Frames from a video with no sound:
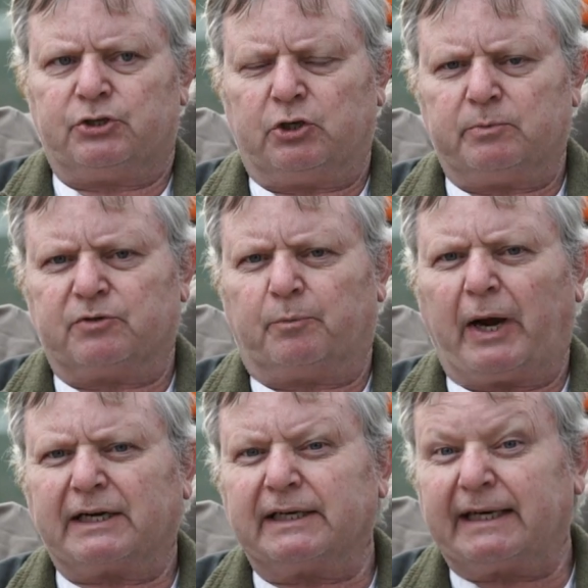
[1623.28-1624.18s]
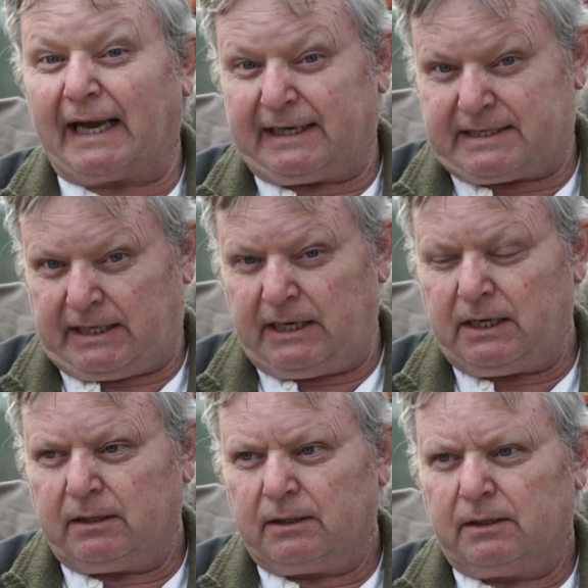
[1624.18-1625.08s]
in terms of
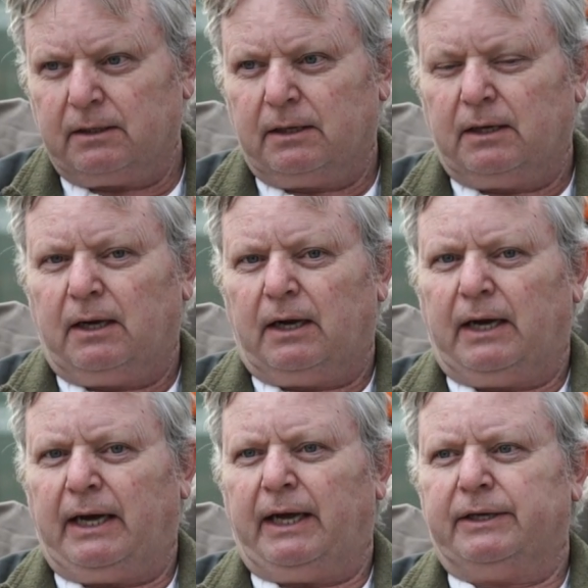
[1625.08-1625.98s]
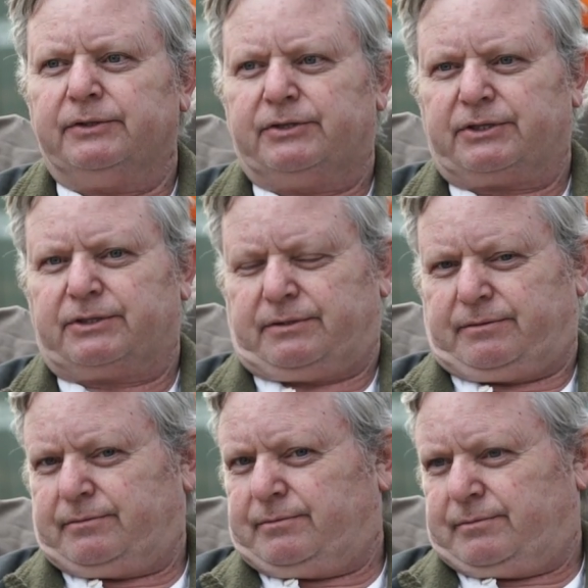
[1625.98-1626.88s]
practicality. And just,
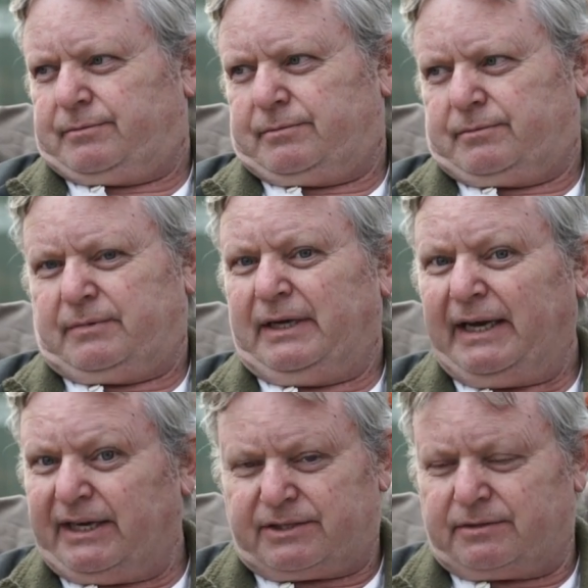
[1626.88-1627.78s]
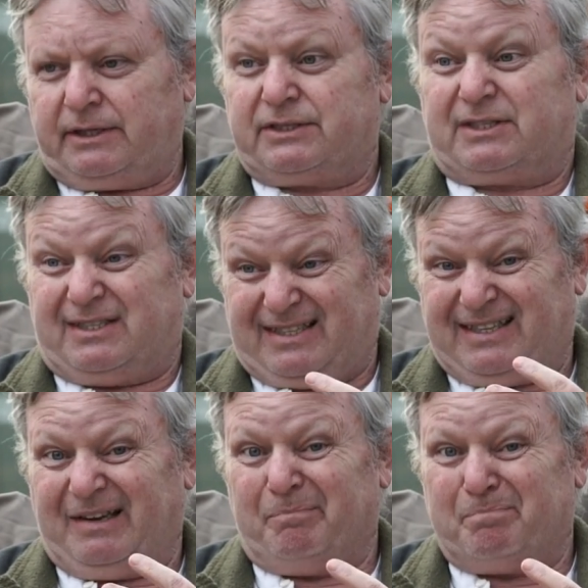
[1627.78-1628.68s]
it is. It's
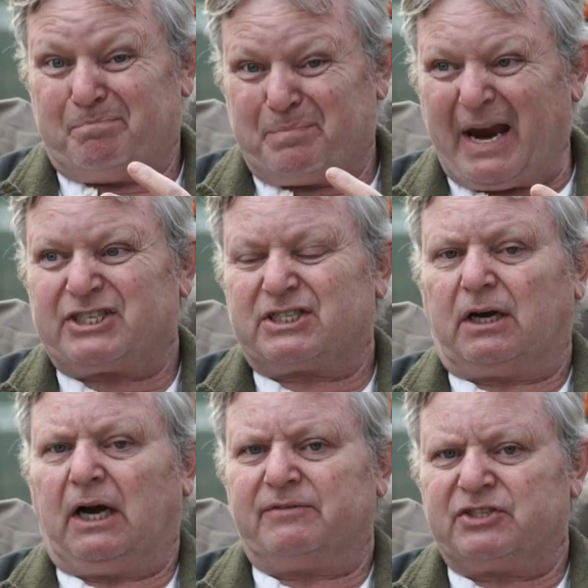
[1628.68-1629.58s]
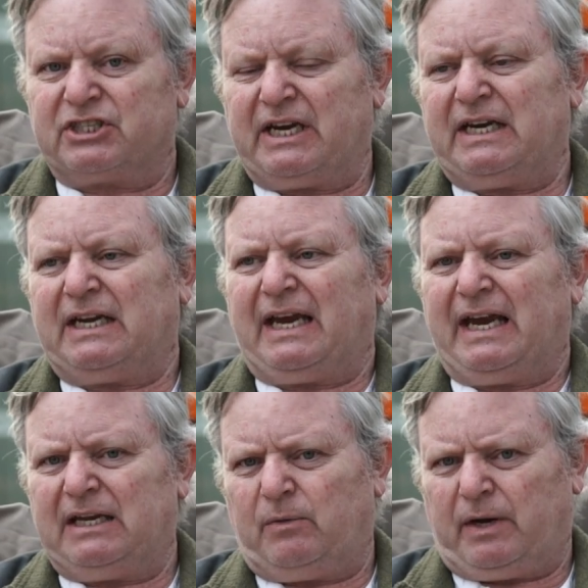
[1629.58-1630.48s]
the best I've seen
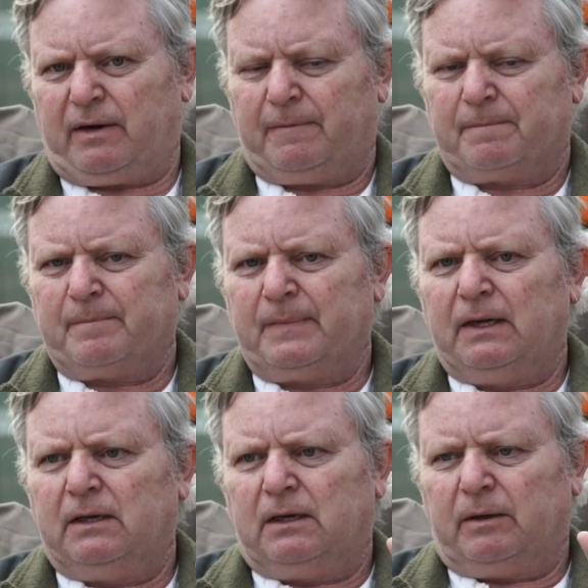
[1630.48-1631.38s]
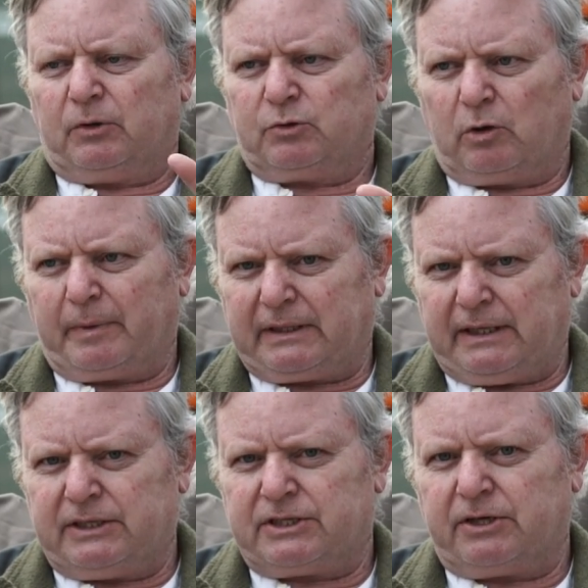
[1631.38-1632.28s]
anywhere. I'm not talking about
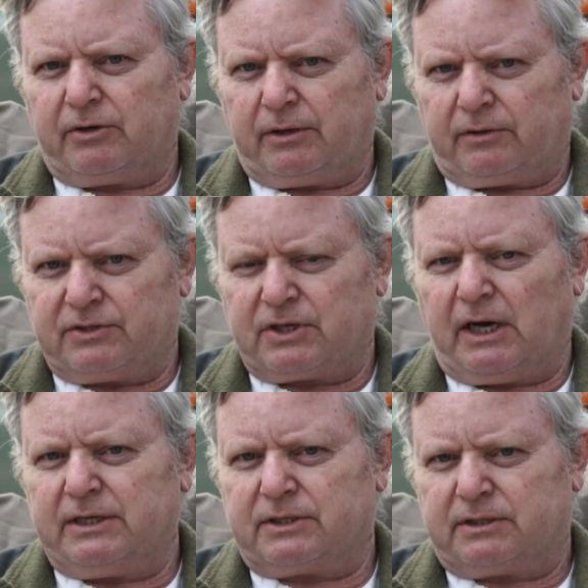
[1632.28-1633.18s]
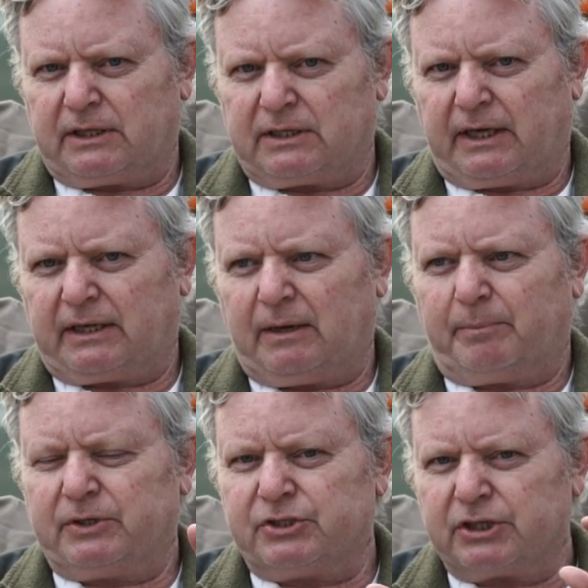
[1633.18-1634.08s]
the interior designs and things like
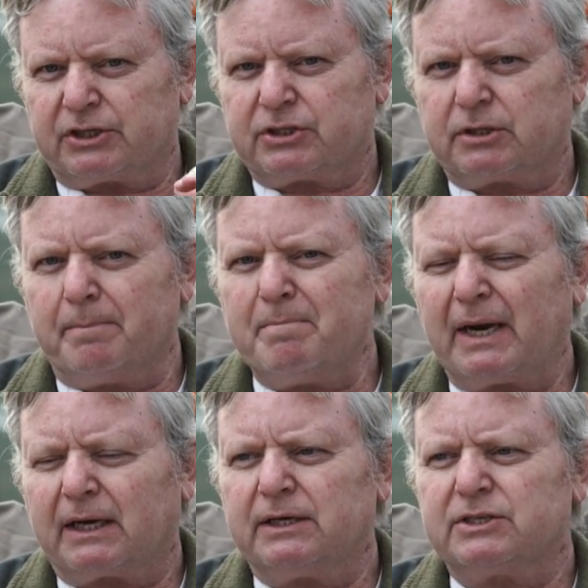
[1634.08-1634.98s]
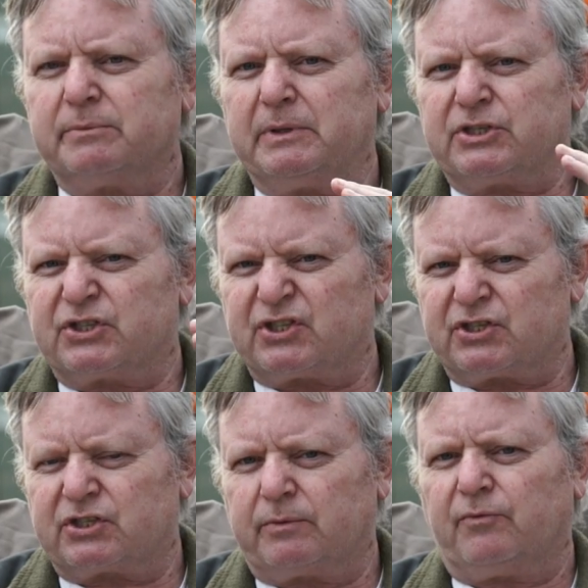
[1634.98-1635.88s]
that, but just the mechanism and
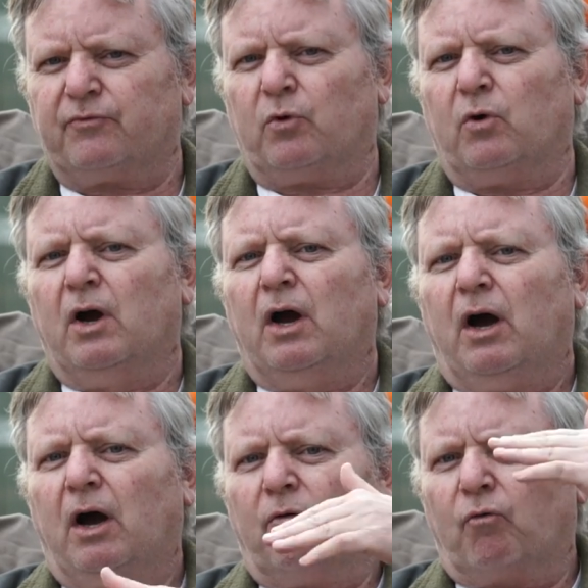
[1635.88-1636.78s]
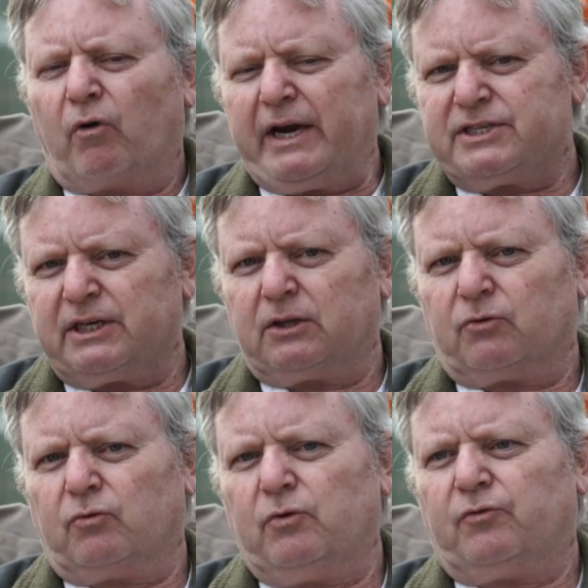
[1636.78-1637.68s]
system for raising
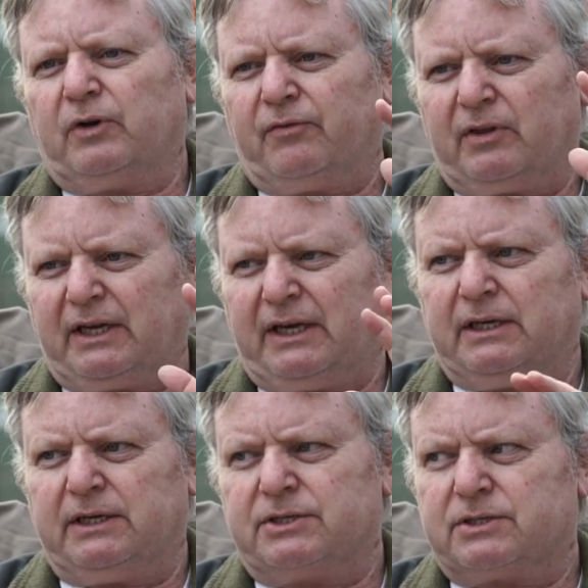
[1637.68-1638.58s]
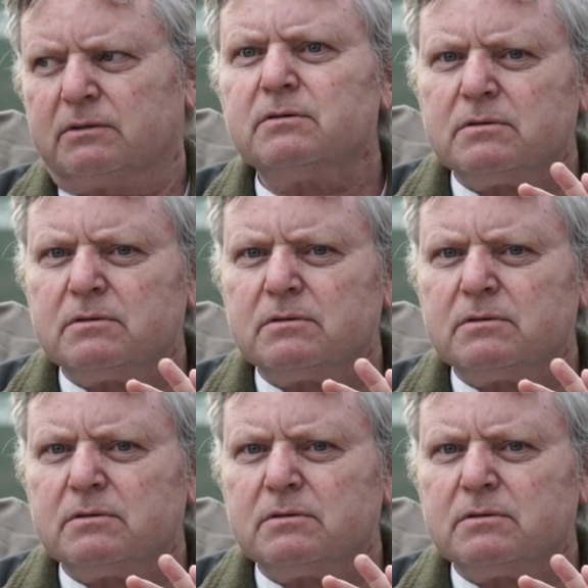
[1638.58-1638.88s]
the roof and everything, it is